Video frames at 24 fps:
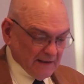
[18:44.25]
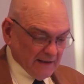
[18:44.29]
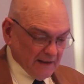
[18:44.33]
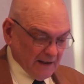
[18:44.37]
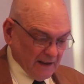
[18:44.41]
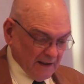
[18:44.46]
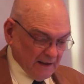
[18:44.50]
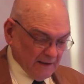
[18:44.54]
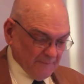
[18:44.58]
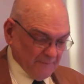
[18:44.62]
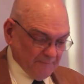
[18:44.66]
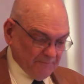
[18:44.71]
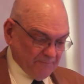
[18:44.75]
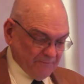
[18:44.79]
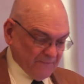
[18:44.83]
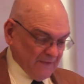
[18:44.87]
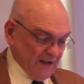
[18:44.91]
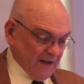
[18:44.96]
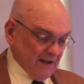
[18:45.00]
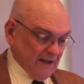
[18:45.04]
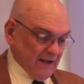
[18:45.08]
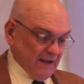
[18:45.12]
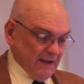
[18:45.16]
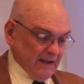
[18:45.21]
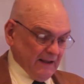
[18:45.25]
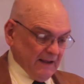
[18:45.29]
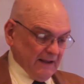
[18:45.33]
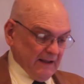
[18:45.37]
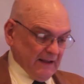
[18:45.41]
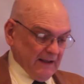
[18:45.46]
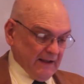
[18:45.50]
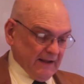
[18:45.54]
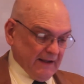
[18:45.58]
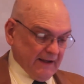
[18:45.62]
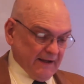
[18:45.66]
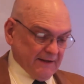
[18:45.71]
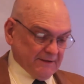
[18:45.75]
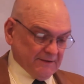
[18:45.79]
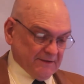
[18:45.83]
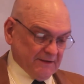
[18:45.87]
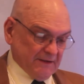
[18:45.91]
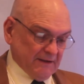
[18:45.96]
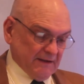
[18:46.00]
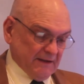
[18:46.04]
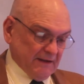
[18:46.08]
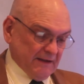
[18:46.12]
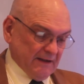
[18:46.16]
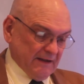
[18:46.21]
Um,
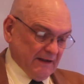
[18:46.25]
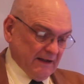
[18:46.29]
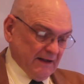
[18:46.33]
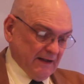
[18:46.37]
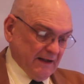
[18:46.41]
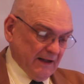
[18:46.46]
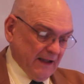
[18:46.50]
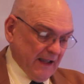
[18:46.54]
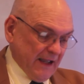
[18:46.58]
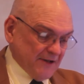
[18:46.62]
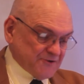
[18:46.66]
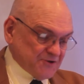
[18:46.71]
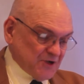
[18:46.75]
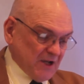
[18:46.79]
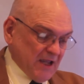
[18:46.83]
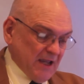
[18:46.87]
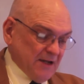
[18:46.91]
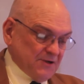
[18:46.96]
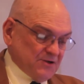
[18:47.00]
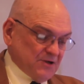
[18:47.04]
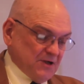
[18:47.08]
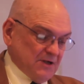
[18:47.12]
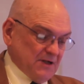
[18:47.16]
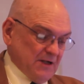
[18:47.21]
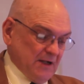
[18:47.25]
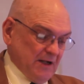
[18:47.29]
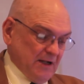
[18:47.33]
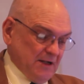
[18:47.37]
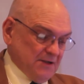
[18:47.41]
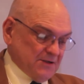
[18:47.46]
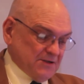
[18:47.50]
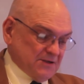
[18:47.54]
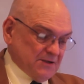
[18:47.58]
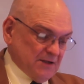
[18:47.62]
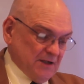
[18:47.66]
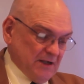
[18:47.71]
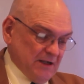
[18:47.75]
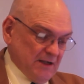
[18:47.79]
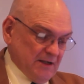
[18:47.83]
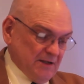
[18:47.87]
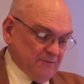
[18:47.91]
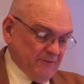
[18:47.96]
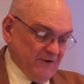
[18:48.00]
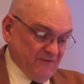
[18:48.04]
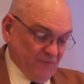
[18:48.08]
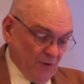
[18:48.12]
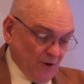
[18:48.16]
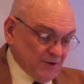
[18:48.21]
and education is,
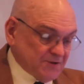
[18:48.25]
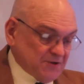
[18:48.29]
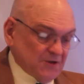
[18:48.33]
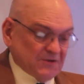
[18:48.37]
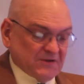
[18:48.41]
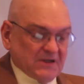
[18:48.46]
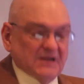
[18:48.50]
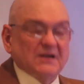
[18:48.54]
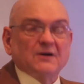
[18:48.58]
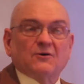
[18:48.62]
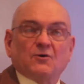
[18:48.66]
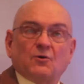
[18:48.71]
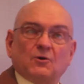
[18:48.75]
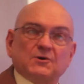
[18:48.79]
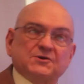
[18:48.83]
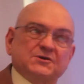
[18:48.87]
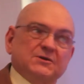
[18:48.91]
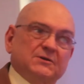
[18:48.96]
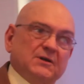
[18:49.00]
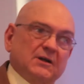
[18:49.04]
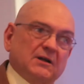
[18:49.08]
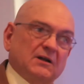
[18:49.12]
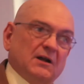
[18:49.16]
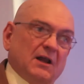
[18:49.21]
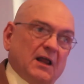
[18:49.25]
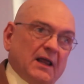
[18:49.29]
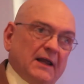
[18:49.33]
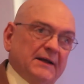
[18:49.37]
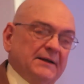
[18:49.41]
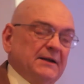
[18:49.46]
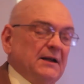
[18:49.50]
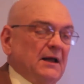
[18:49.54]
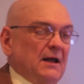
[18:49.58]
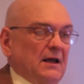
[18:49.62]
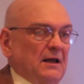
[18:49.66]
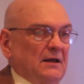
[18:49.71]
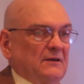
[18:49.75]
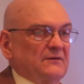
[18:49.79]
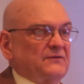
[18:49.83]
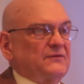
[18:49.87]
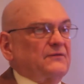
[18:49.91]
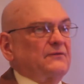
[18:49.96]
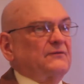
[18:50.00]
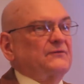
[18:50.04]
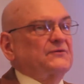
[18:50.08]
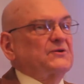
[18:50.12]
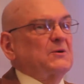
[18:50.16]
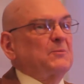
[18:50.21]
is, we've also seen, of course, a decline of
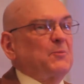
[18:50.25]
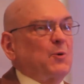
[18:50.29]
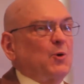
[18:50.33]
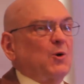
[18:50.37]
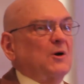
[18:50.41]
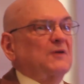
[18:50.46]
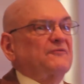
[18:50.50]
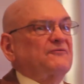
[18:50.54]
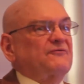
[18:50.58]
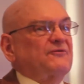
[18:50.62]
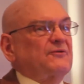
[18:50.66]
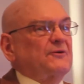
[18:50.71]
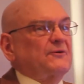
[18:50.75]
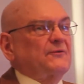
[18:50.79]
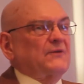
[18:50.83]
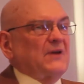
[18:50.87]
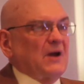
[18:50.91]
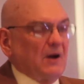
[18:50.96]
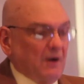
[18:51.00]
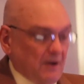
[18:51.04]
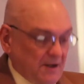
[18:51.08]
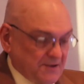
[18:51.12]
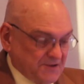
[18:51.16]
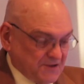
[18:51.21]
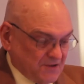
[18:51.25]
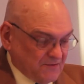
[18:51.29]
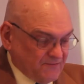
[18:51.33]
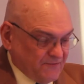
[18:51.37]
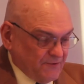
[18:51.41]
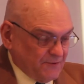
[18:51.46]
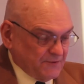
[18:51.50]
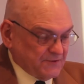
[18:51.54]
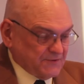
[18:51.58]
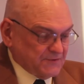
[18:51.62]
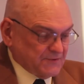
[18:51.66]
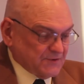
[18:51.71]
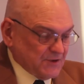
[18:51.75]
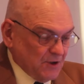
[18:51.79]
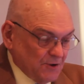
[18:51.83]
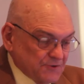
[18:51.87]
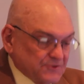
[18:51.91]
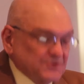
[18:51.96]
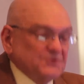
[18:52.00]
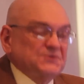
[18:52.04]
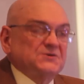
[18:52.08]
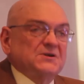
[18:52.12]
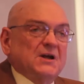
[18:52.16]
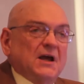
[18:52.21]
support for the arts, for
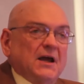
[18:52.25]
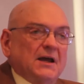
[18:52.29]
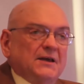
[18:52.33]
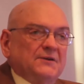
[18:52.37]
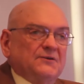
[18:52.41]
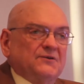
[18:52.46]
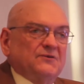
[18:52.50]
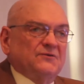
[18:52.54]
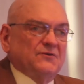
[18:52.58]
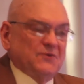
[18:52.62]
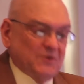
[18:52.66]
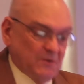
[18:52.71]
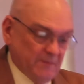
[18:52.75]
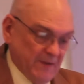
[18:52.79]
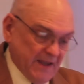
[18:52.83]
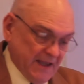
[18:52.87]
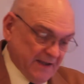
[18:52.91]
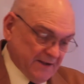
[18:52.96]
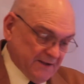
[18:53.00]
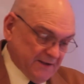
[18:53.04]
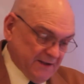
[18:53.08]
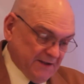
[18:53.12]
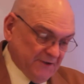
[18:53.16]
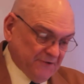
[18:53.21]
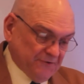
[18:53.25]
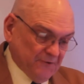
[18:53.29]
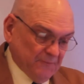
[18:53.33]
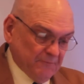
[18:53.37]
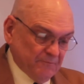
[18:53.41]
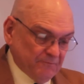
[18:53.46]
social sciences and humanities.